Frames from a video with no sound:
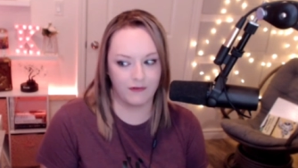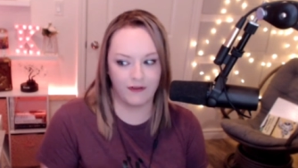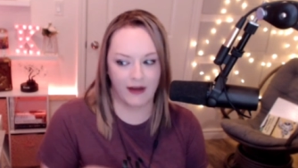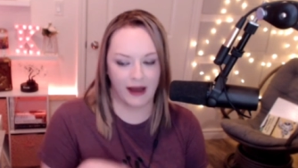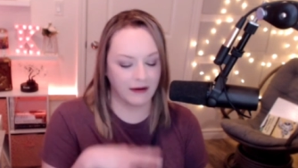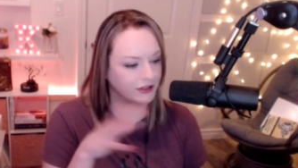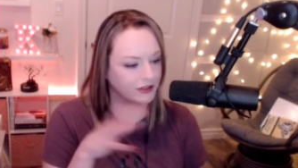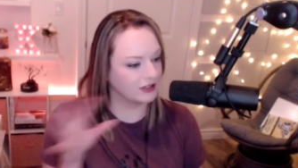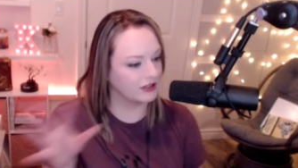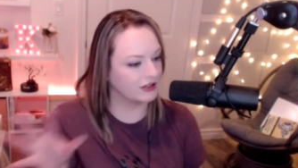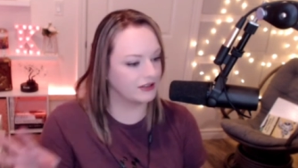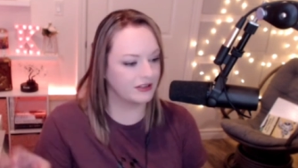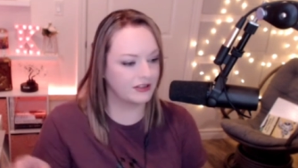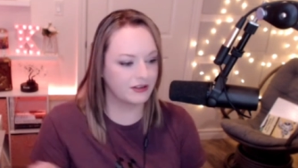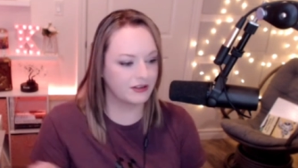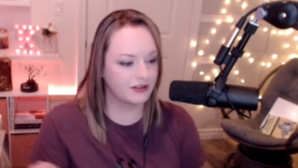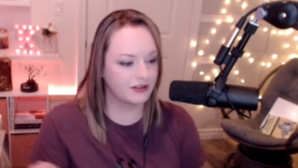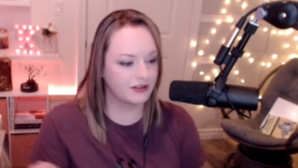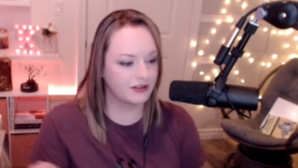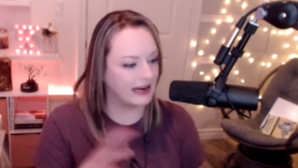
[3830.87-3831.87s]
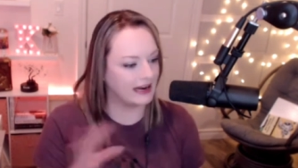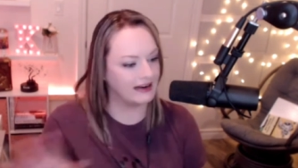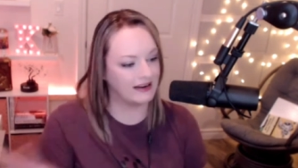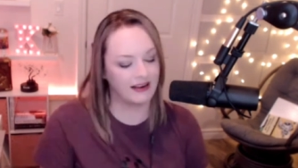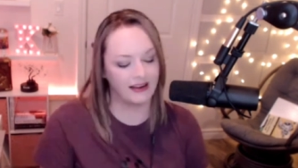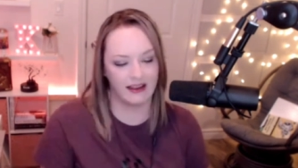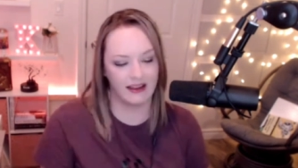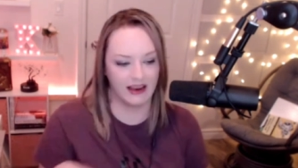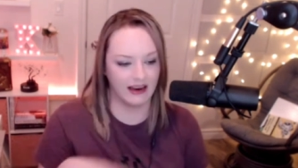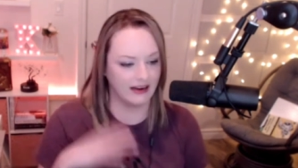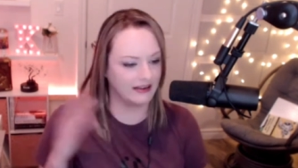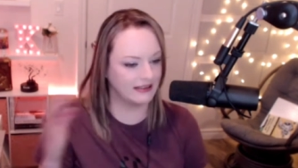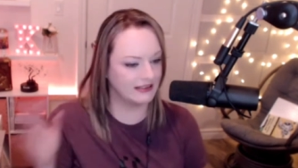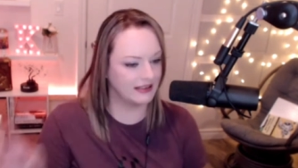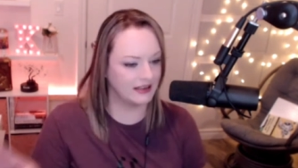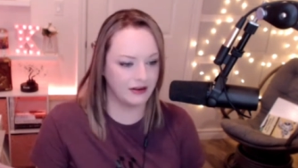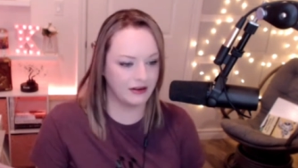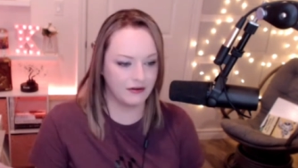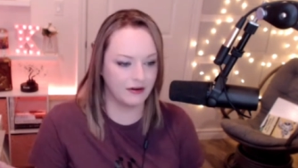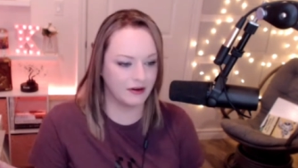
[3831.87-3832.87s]
founders crate things
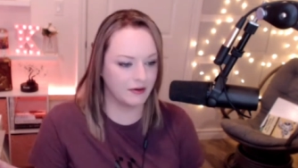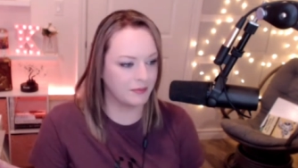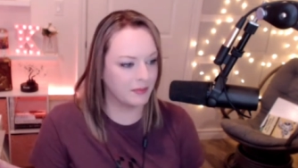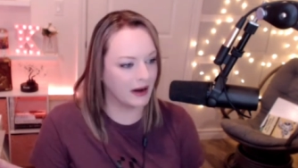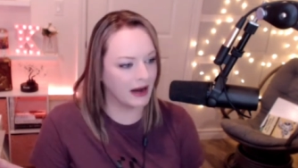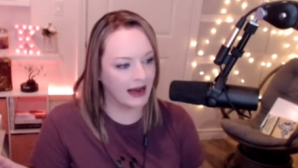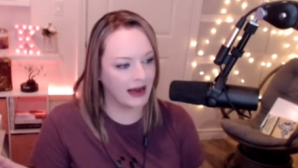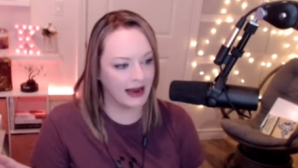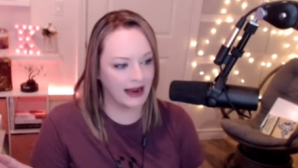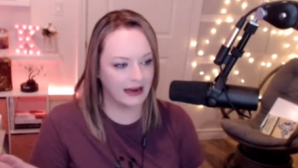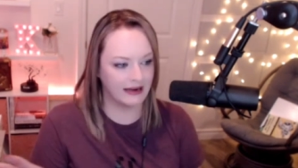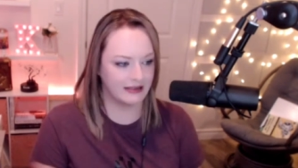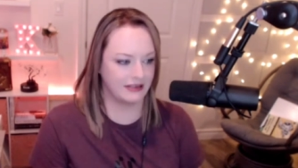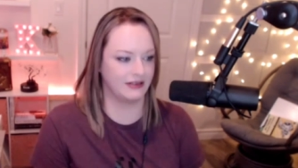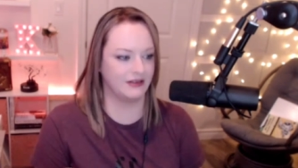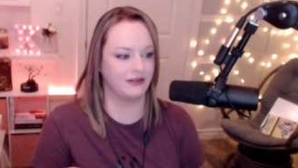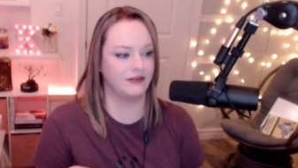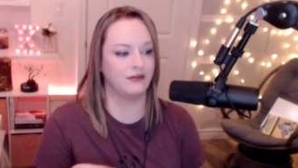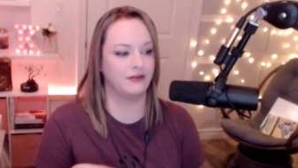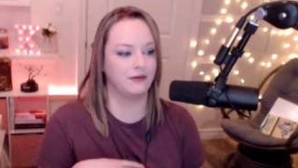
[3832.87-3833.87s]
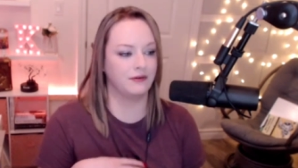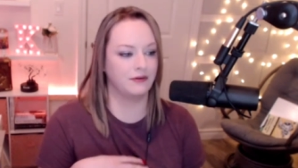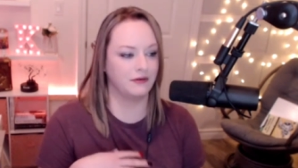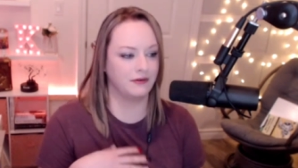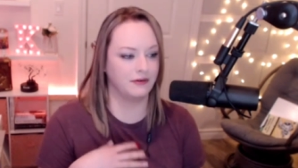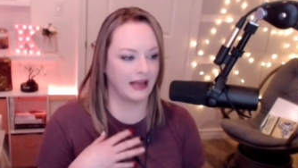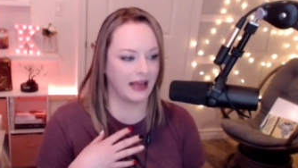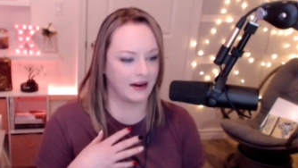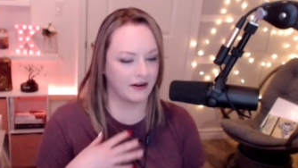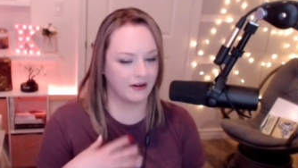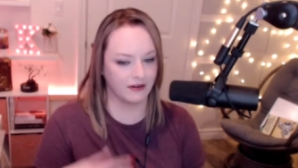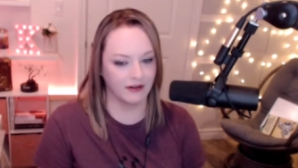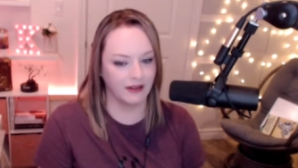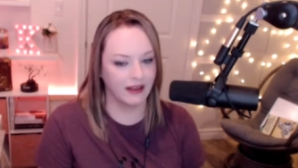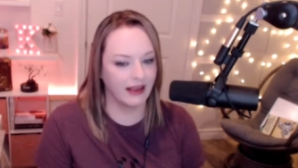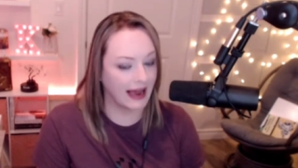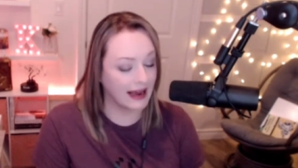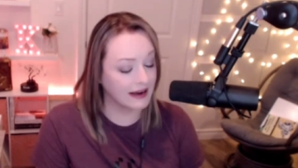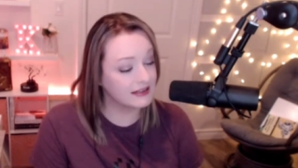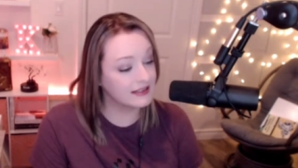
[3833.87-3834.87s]
that you could buy to get
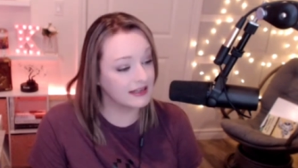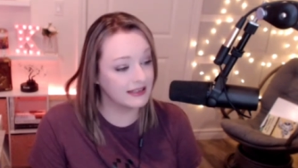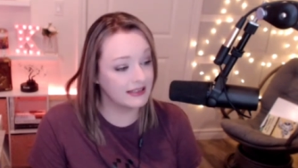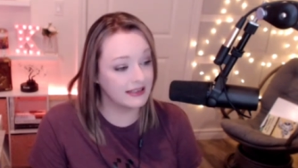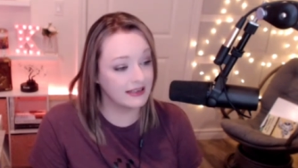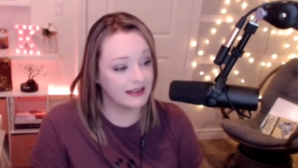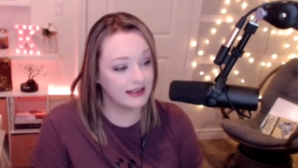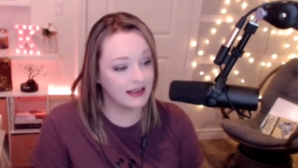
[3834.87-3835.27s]
early access to